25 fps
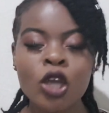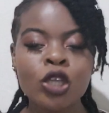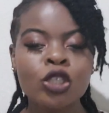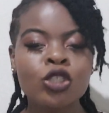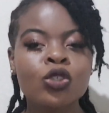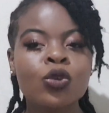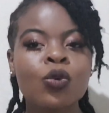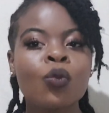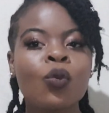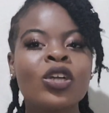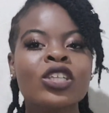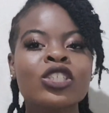
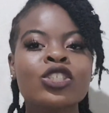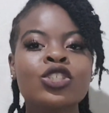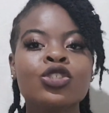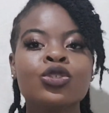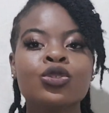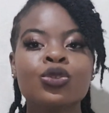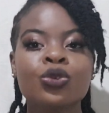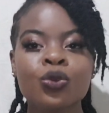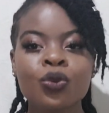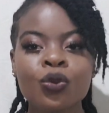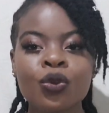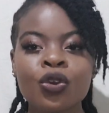So once
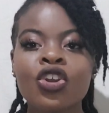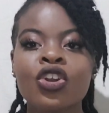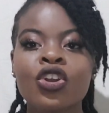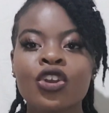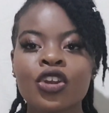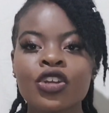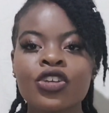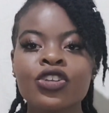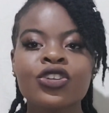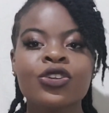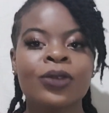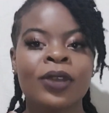you
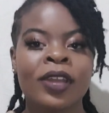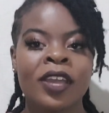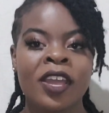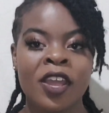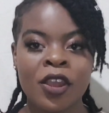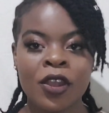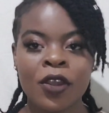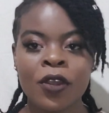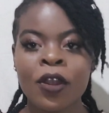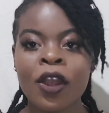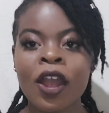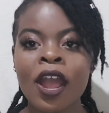learn your
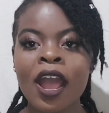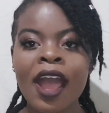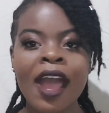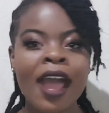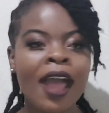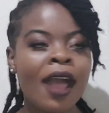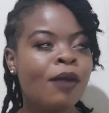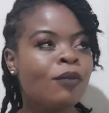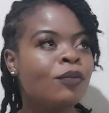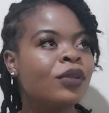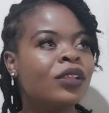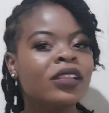hair,
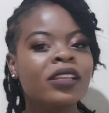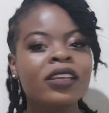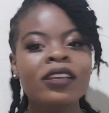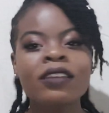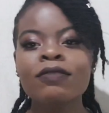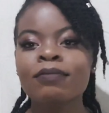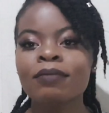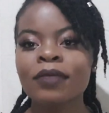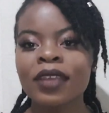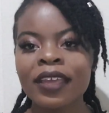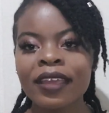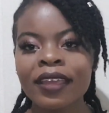
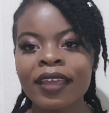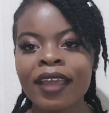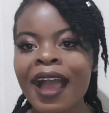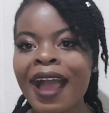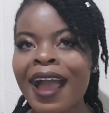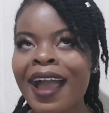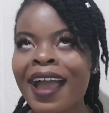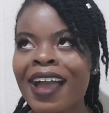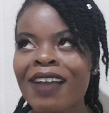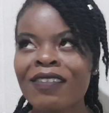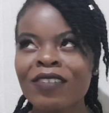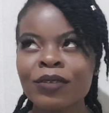believe me,
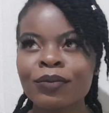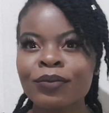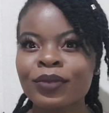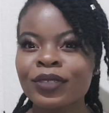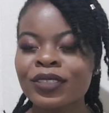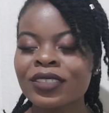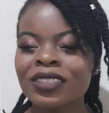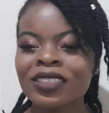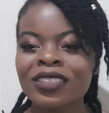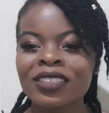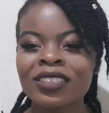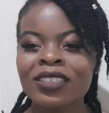I haven't
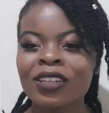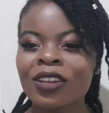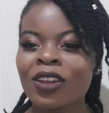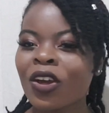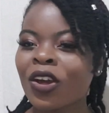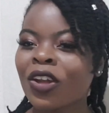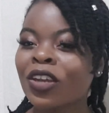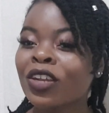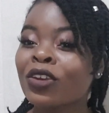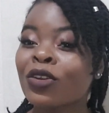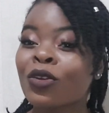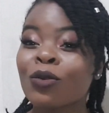been to the
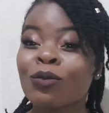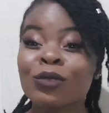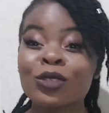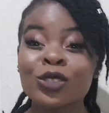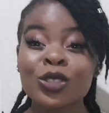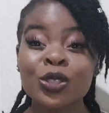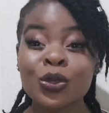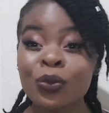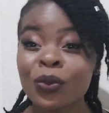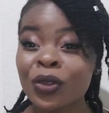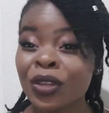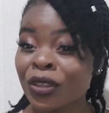salon in
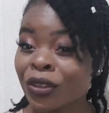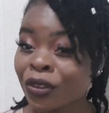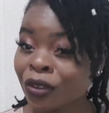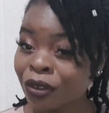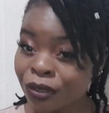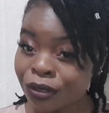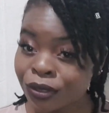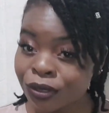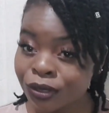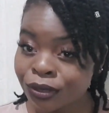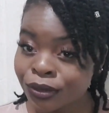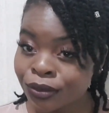almost 3
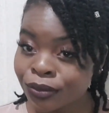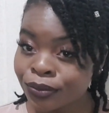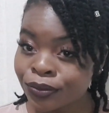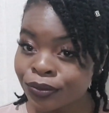years.